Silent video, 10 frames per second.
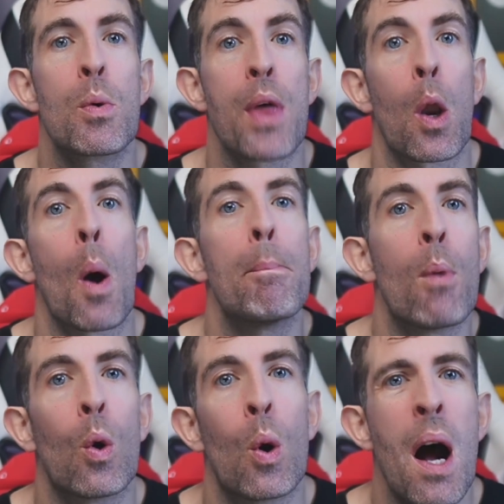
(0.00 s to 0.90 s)
a lot
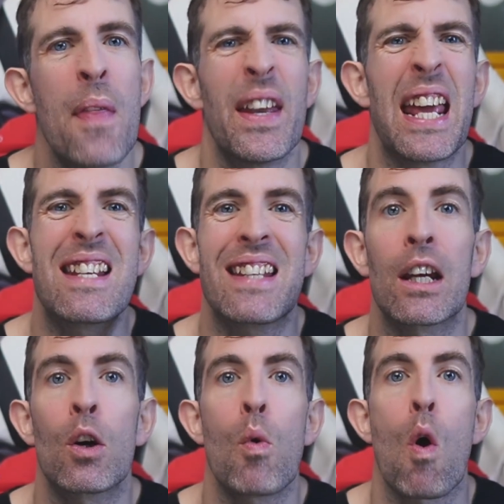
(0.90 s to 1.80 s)
more than a
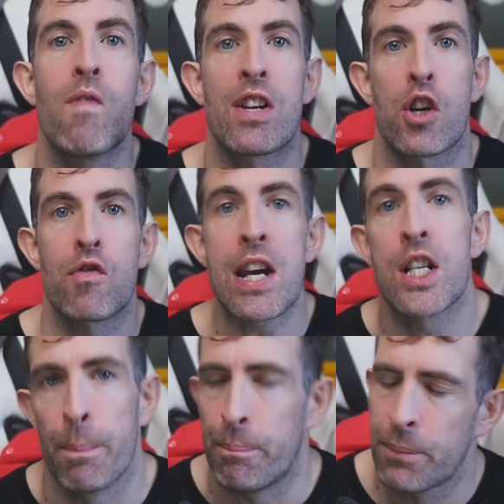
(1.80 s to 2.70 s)
single registration.
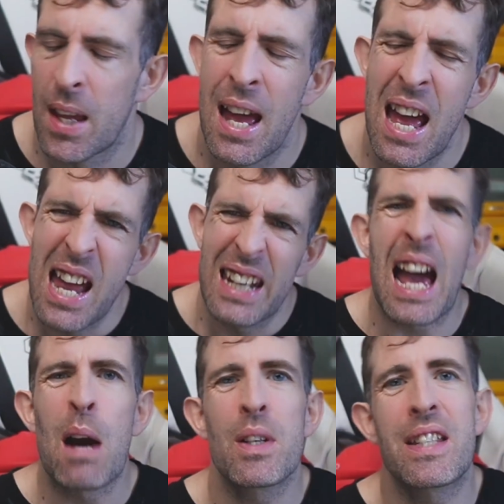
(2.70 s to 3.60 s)

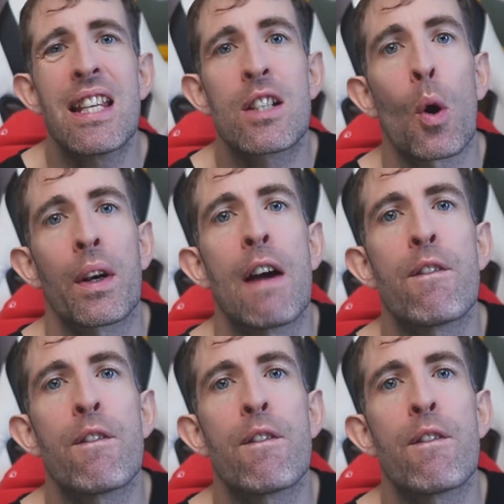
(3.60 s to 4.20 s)
Now, since .NET